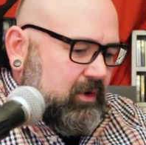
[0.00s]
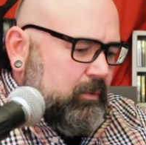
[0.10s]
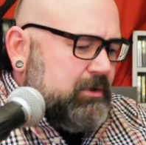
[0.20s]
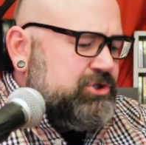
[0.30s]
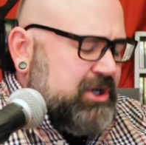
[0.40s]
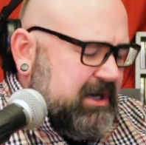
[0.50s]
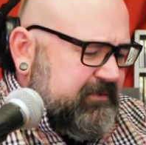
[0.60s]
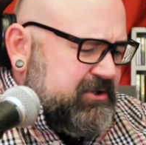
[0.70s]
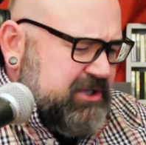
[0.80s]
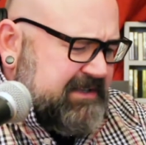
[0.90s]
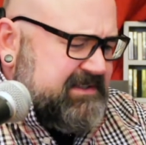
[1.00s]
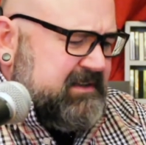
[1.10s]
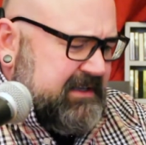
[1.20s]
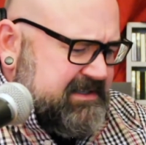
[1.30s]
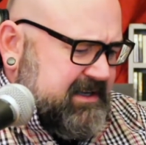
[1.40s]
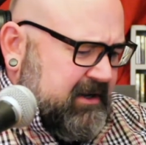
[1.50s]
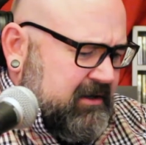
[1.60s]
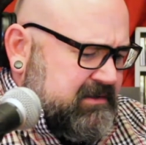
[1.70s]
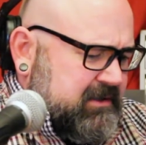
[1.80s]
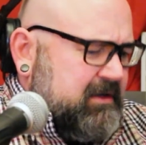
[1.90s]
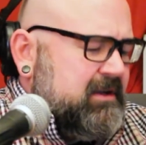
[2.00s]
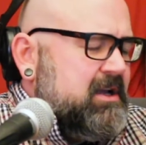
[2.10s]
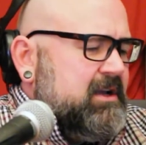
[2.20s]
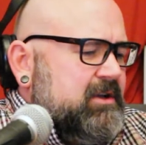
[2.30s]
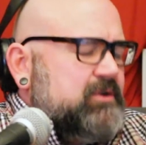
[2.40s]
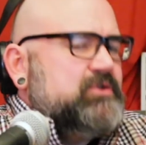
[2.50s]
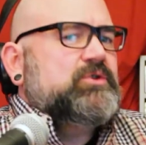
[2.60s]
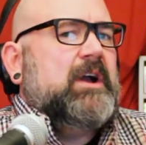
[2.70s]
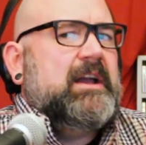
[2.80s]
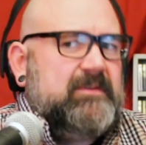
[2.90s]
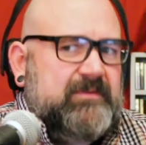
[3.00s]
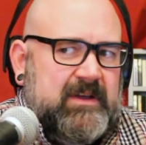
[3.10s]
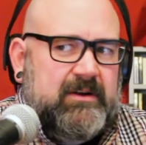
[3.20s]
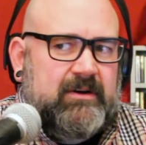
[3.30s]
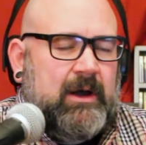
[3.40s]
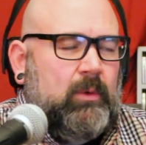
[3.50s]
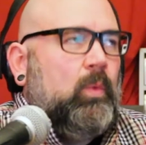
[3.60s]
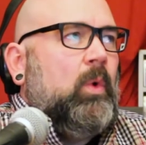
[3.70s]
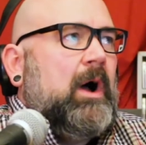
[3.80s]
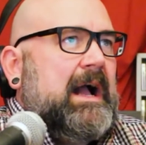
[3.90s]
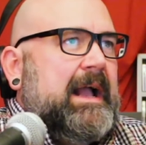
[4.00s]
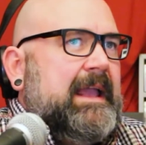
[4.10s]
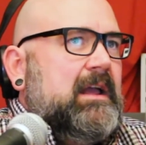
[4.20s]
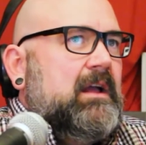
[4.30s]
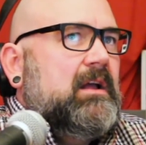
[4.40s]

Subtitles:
where Jennifer Jason Leigh's character, who's trying to figure out why